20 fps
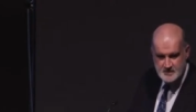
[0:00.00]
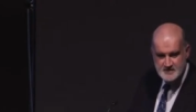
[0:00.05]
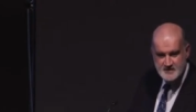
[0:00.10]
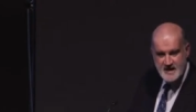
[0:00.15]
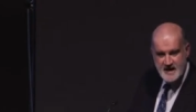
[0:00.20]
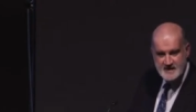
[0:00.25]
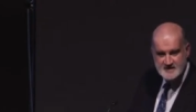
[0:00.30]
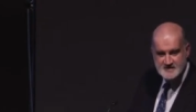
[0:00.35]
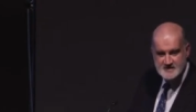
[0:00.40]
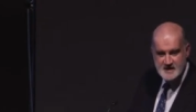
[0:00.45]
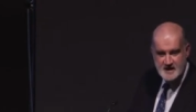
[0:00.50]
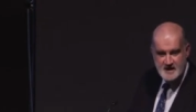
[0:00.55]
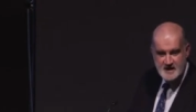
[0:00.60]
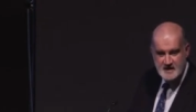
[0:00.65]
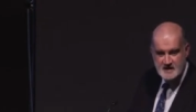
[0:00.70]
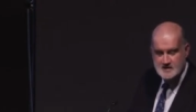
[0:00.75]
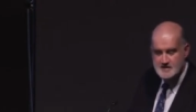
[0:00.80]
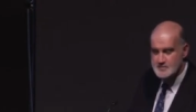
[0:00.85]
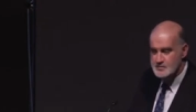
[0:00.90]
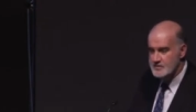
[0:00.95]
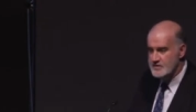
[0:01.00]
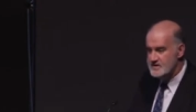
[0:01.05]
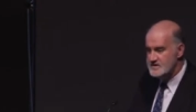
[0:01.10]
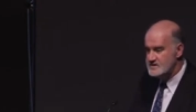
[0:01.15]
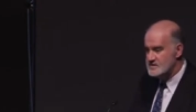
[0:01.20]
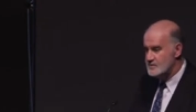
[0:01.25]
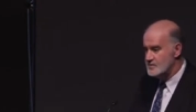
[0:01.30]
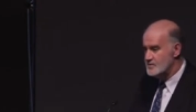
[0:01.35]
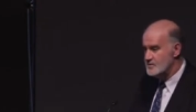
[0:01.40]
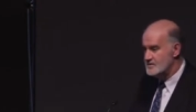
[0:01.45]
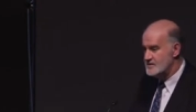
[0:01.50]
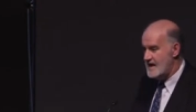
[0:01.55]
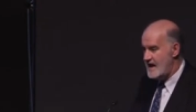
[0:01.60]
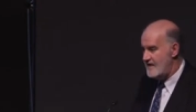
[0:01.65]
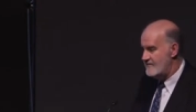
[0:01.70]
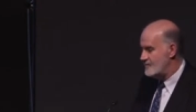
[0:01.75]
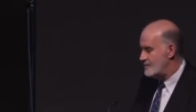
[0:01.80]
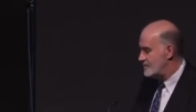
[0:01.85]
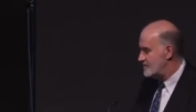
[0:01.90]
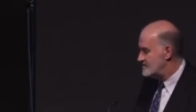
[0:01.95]
in that setting, it's reasonable to
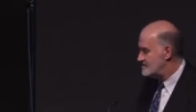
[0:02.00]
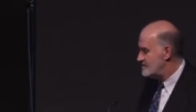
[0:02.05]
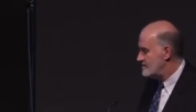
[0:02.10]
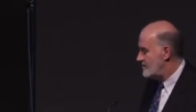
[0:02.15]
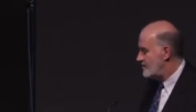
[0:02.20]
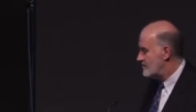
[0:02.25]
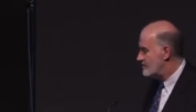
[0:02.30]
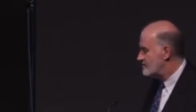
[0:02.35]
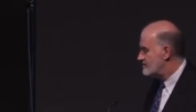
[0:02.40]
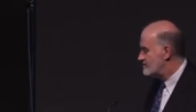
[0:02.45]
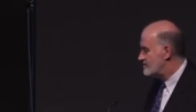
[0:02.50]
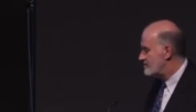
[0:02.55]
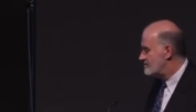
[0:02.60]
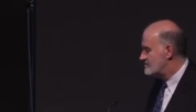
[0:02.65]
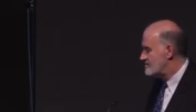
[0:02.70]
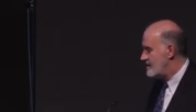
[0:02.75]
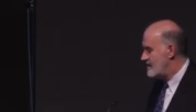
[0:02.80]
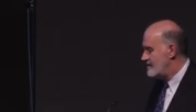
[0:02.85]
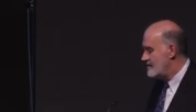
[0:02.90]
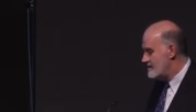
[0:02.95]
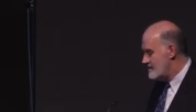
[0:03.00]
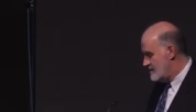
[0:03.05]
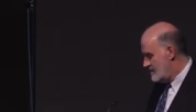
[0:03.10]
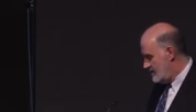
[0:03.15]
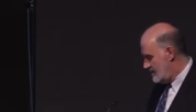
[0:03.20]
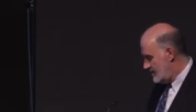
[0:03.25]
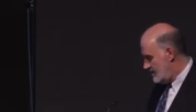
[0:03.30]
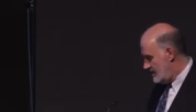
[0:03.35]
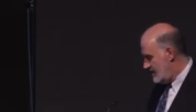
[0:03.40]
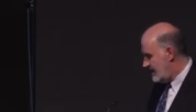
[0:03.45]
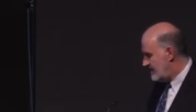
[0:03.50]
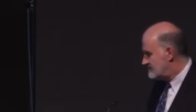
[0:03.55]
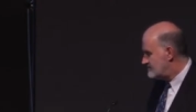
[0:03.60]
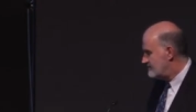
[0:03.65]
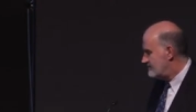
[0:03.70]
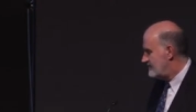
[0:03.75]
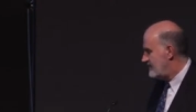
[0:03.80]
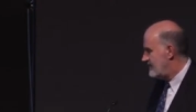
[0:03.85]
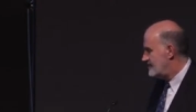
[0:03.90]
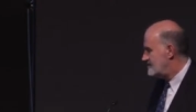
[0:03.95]
have a placebo control trial. And in actual
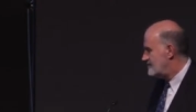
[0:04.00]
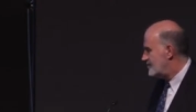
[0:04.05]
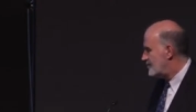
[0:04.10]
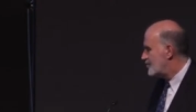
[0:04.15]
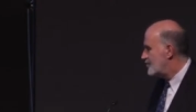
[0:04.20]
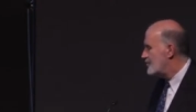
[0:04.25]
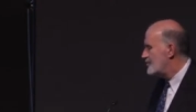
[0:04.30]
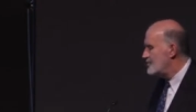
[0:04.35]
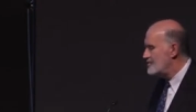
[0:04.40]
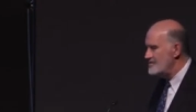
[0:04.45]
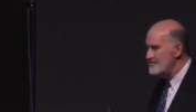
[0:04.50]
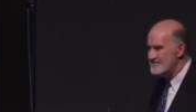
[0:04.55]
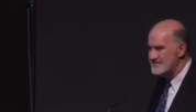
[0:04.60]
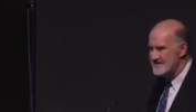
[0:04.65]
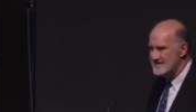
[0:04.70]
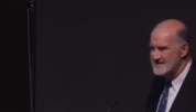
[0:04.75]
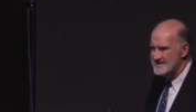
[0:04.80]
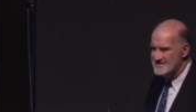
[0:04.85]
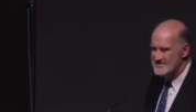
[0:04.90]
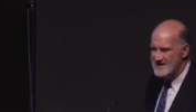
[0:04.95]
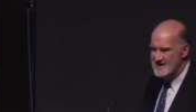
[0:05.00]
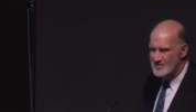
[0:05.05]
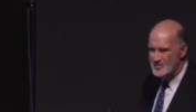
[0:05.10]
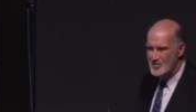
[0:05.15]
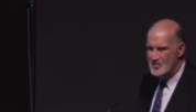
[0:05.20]
fact, to prove that the drug